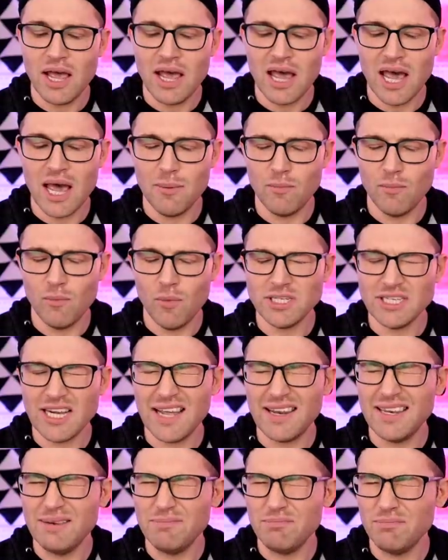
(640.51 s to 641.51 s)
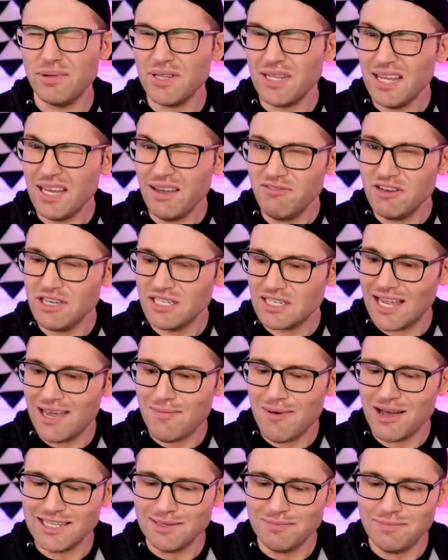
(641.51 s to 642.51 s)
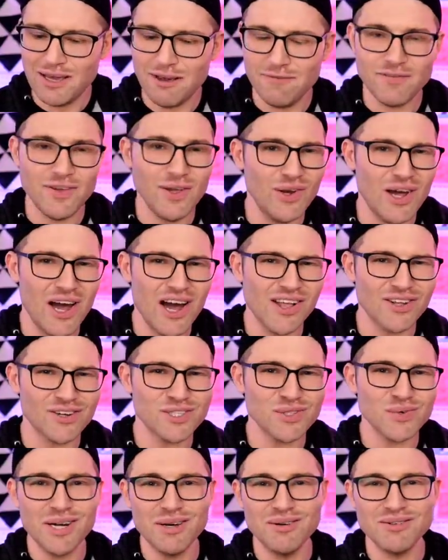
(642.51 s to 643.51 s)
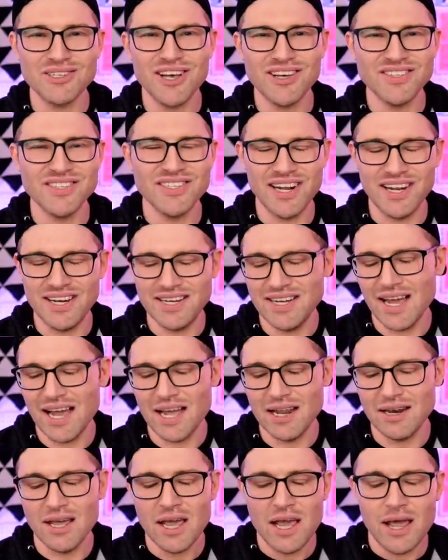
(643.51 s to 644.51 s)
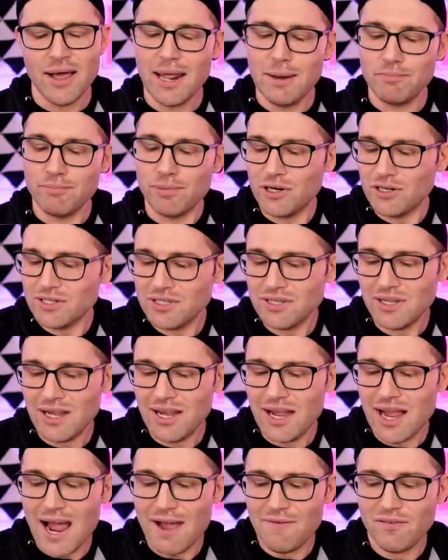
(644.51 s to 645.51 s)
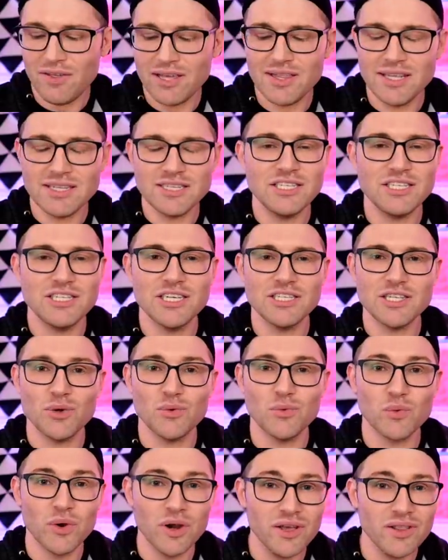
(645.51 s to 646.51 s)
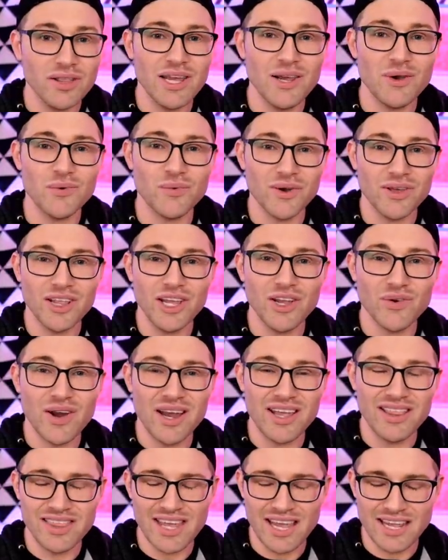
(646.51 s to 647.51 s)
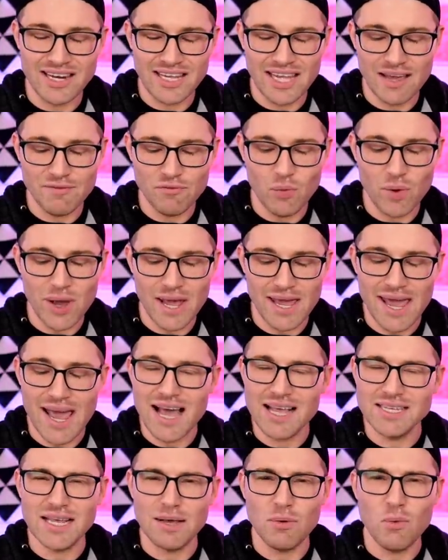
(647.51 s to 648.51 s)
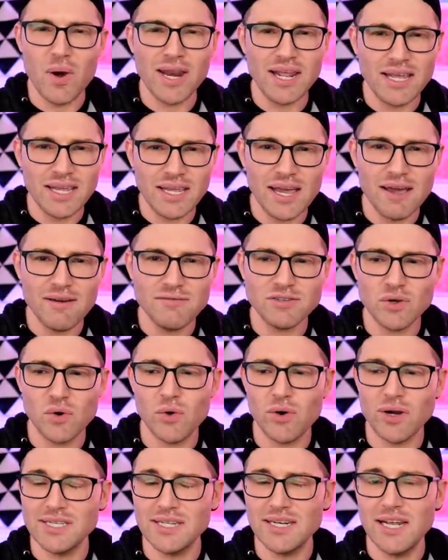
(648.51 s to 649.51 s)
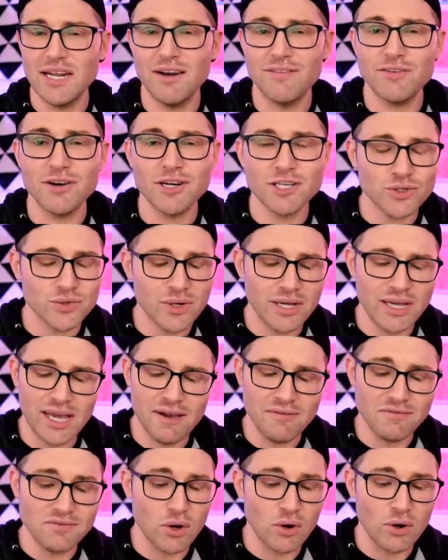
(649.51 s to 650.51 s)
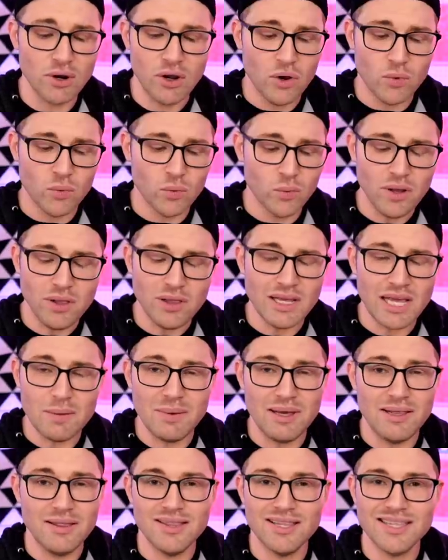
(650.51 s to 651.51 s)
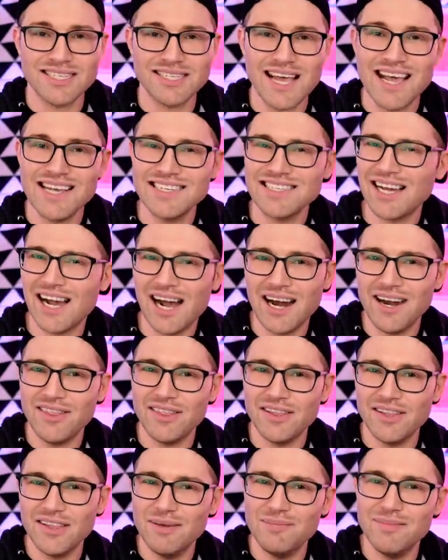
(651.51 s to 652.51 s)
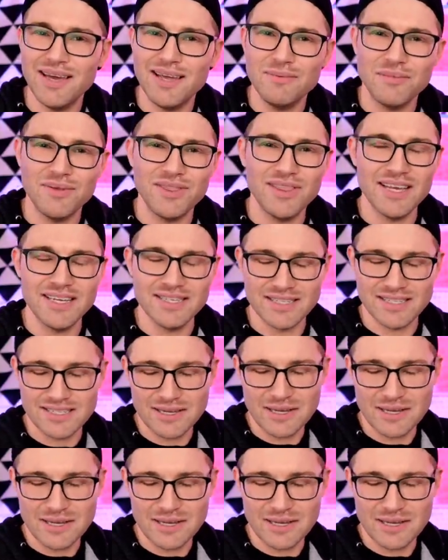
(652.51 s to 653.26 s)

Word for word: um, which I believe just came out to be a few dollars when it was all said and done. And personally, I feel like this is just a really, really great thing to give away as a wedding gift or as an anniversary gift, or really, I mean, the sky's kind of the limit with this.